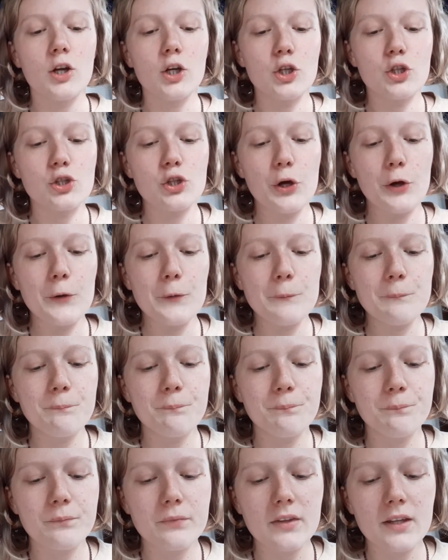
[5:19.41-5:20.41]
So
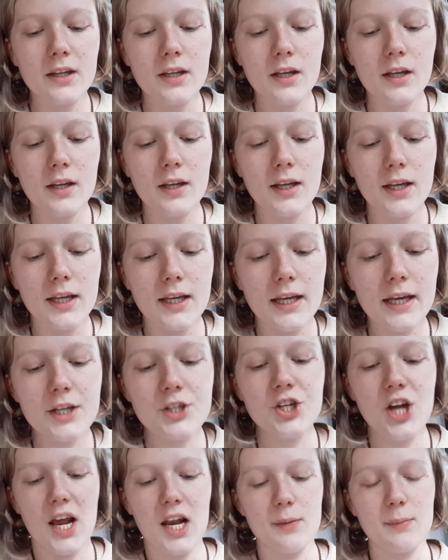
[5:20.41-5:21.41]

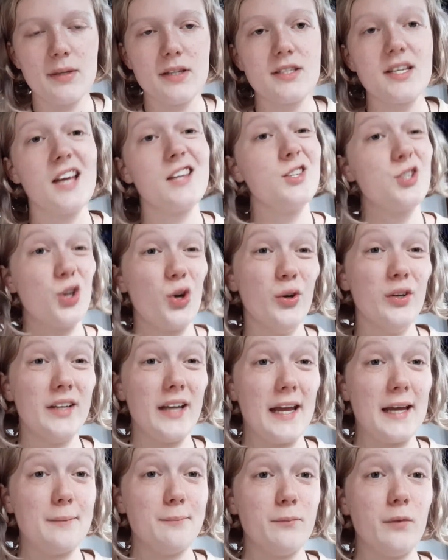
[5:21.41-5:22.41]
each element has its own
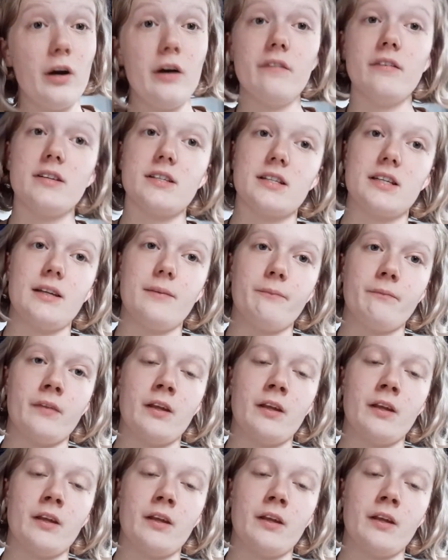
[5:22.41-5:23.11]
name, obviously.